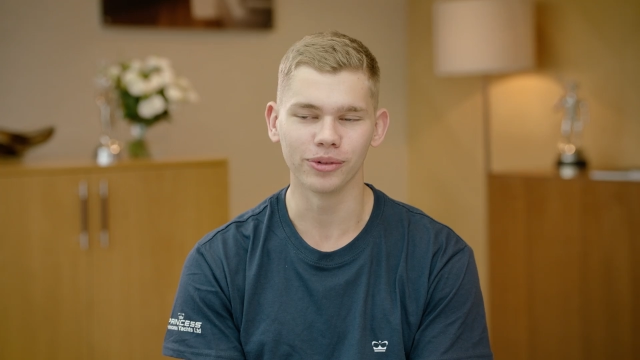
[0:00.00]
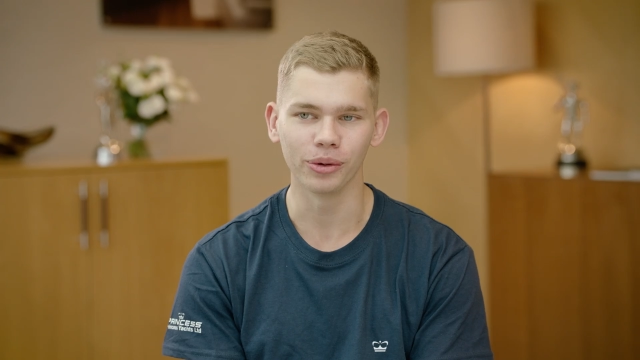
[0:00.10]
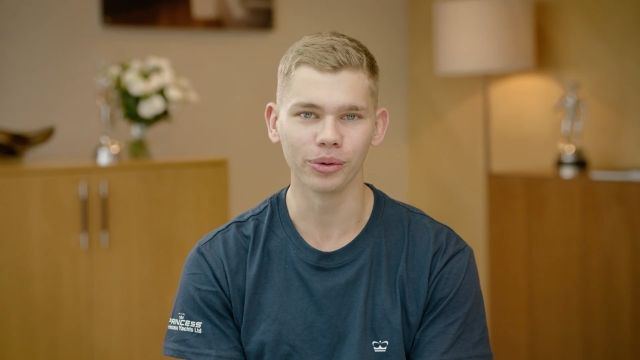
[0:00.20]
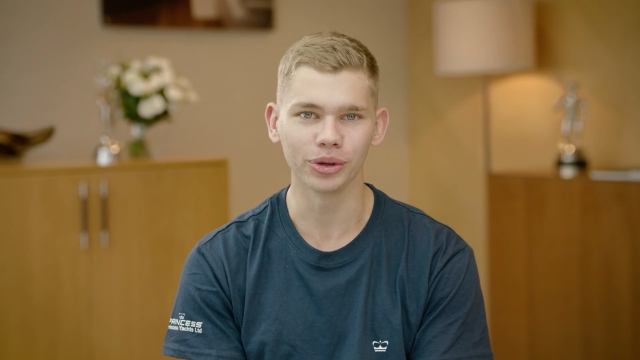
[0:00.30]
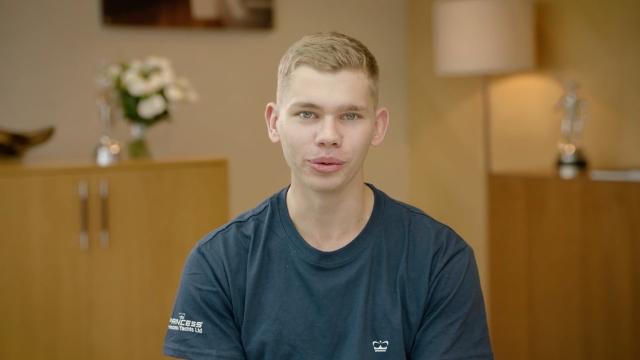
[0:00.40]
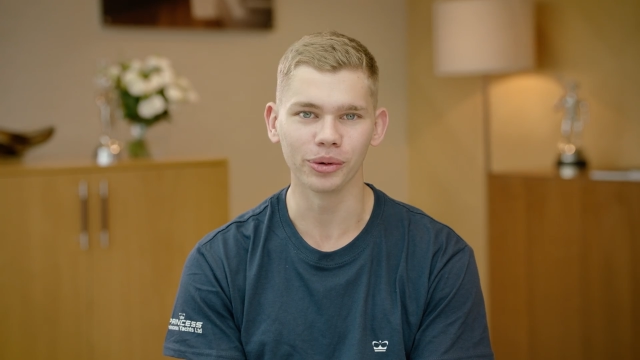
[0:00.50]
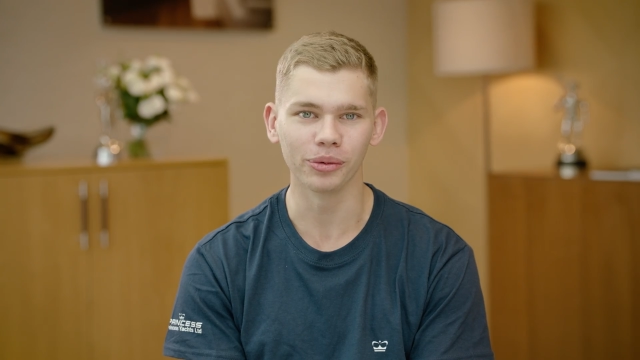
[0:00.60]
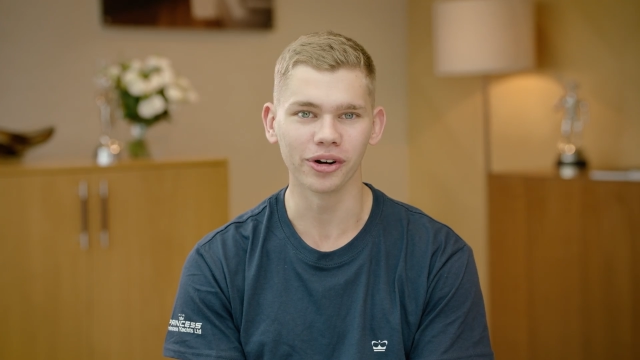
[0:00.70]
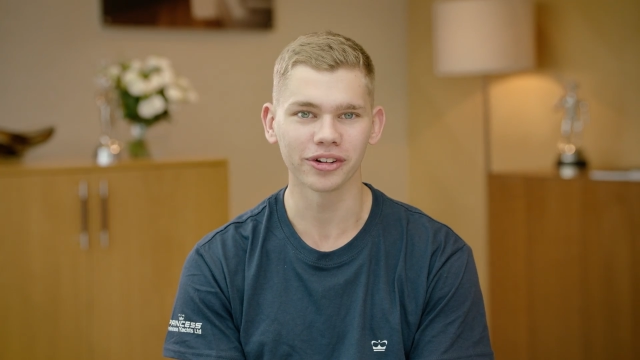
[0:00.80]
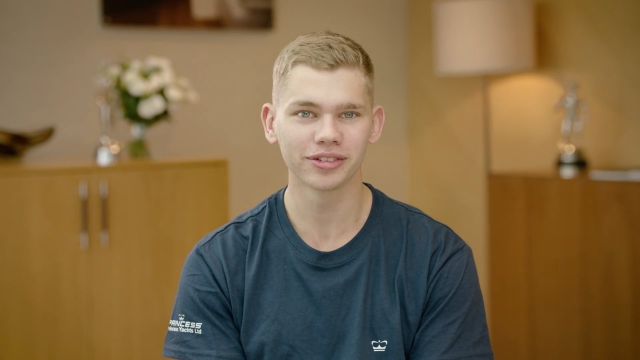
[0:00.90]
Why wouldn't you want to
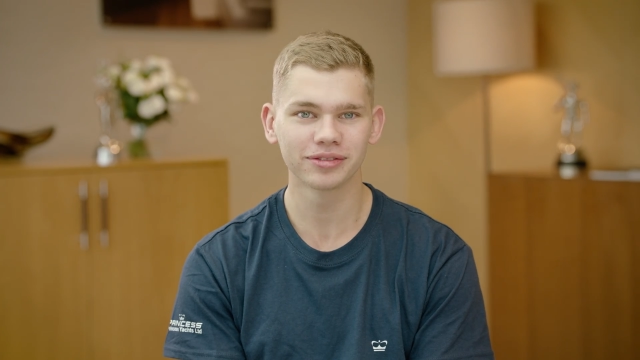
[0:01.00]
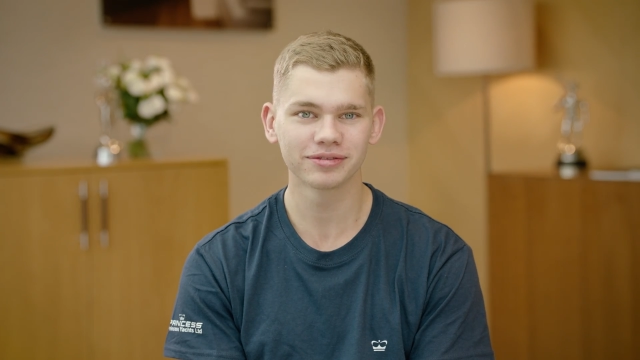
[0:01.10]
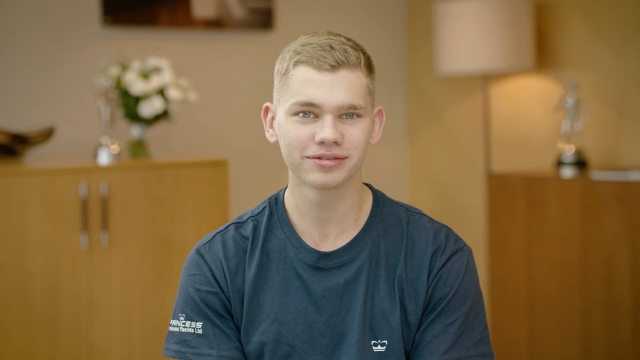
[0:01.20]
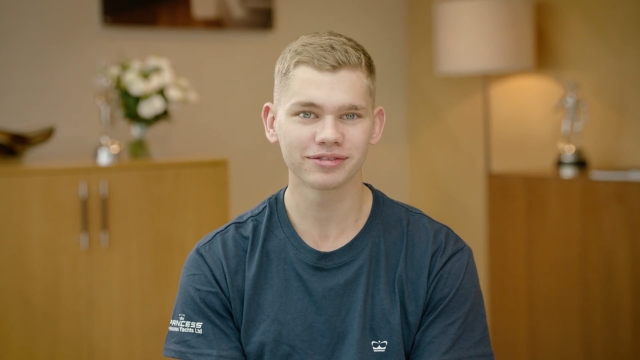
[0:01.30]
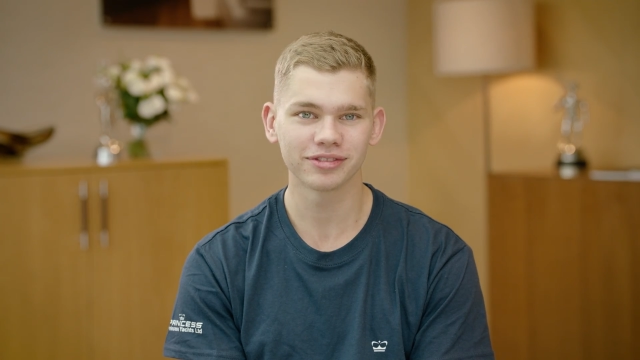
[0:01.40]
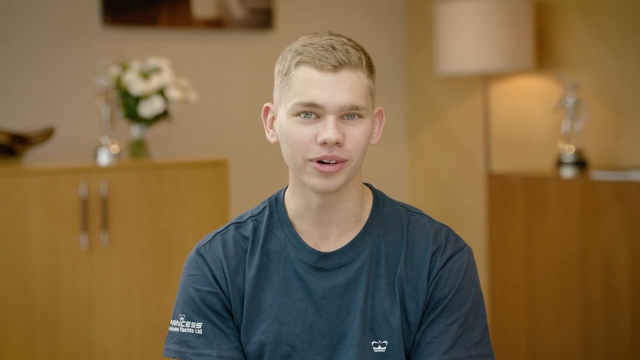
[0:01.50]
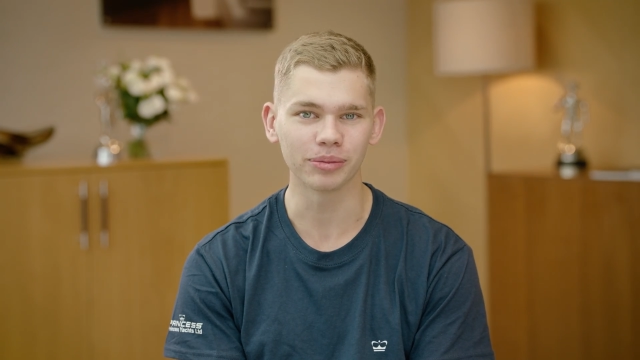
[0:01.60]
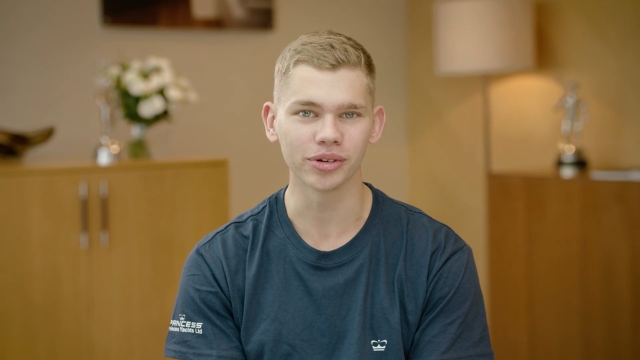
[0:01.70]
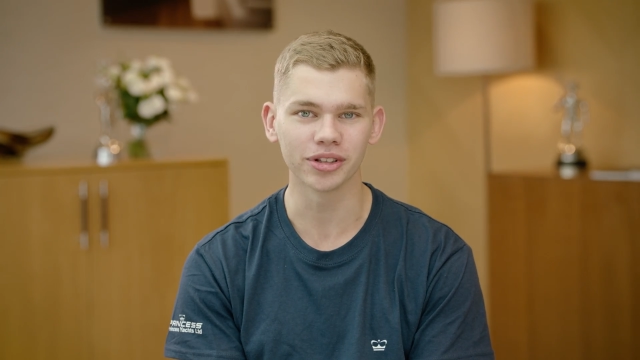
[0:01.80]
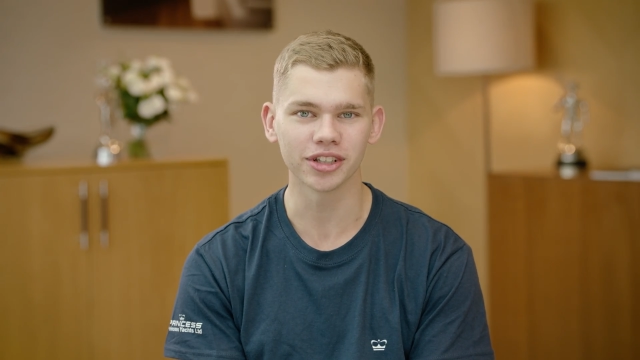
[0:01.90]
work
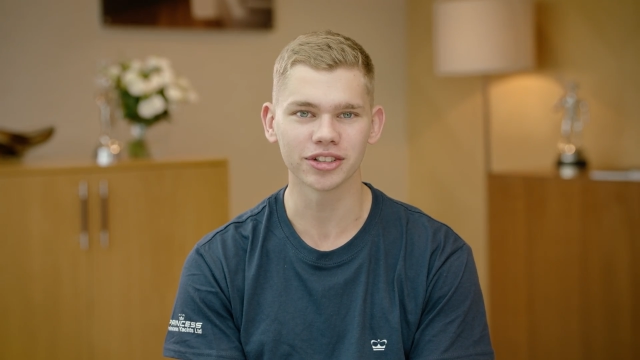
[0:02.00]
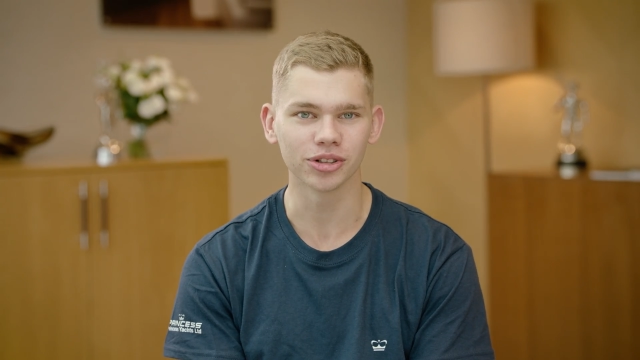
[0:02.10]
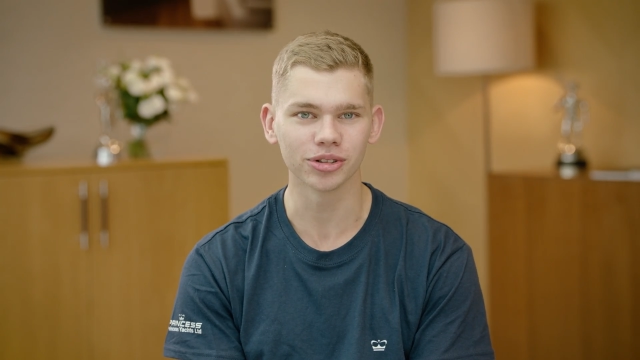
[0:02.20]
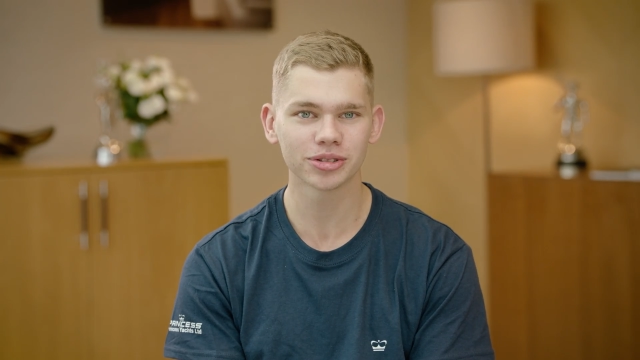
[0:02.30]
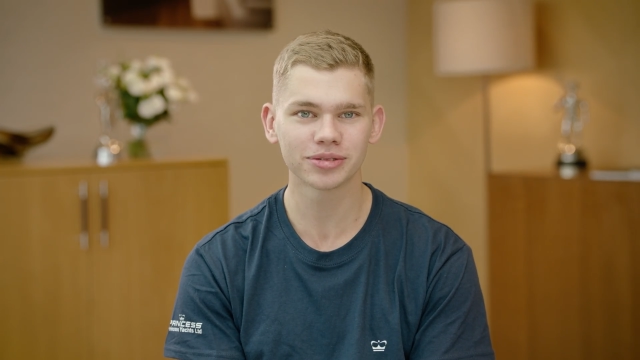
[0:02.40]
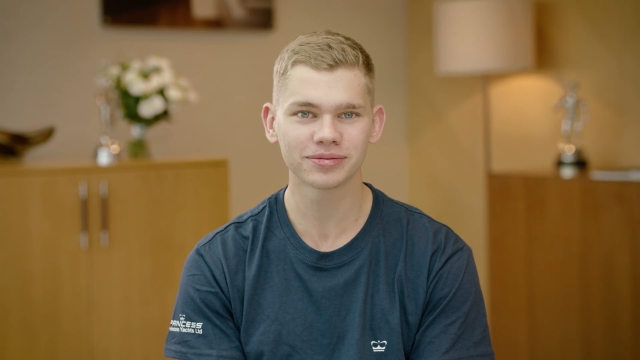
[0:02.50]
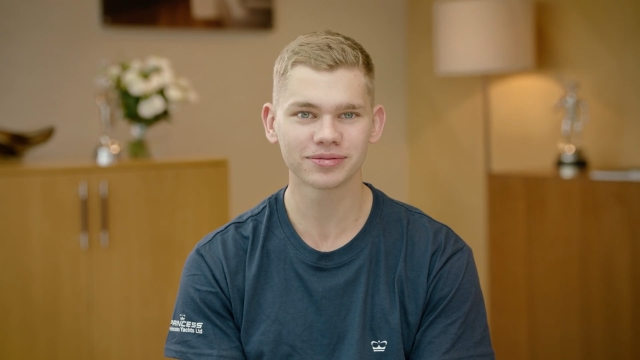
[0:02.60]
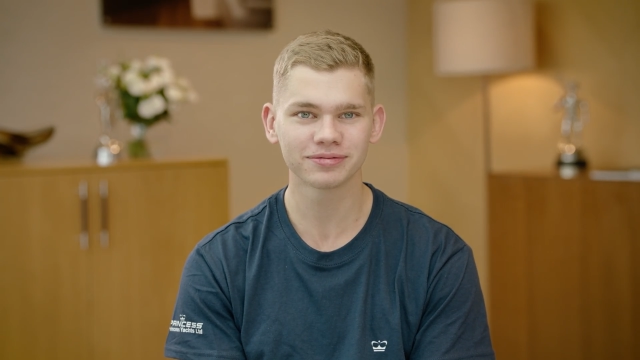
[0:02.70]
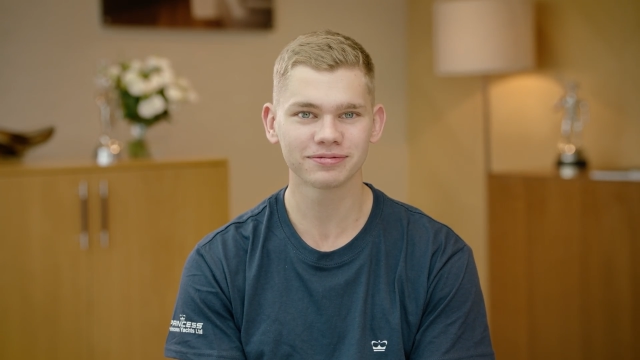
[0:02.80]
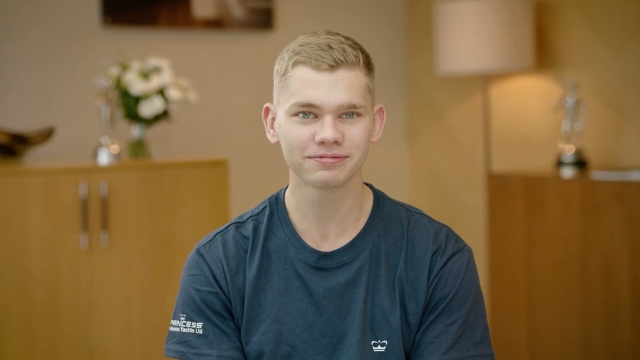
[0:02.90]
at Princess Yachts?